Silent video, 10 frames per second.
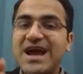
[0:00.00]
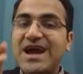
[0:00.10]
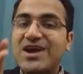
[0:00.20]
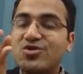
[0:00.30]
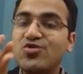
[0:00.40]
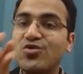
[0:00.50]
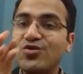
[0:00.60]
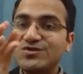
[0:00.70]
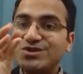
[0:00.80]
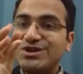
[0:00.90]
and
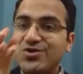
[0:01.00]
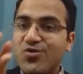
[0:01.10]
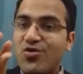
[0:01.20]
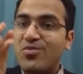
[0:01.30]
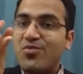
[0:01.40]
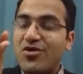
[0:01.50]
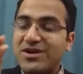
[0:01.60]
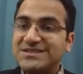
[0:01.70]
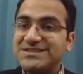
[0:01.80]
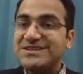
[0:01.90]
those ketone
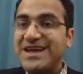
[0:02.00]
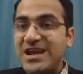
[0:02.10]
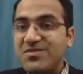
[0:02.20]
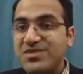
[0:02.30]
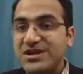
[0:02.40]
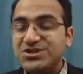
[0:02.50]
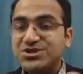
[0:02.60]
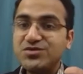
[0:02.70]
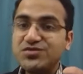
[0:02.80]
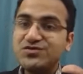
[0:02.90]
bodies can be
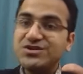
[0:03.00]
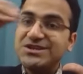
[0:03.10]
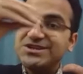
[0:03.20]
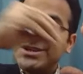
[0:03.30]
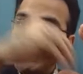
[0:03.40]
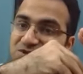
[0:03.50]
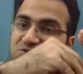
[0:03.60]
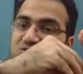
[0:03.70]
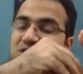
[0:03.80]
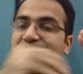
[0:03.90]
shifted
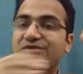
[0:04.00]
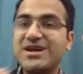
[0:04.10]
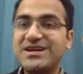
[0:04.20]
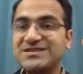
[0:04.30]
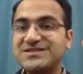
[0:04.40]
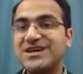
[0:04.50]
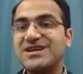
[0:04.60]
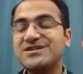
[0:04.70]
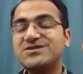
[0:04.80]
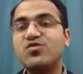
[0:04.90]
into the brain
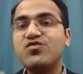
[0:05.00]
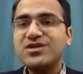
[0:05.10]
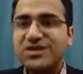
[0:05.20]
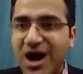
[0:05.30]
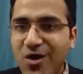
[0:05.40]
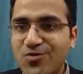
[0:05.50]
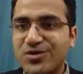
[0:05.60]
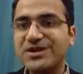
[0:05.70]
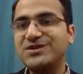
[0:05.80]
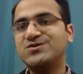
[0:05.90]
cells without
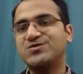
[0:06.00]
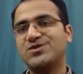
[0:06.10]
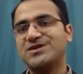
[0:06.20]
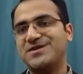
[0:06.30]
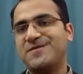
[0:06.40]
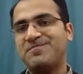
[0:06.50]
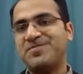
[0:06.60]
insulin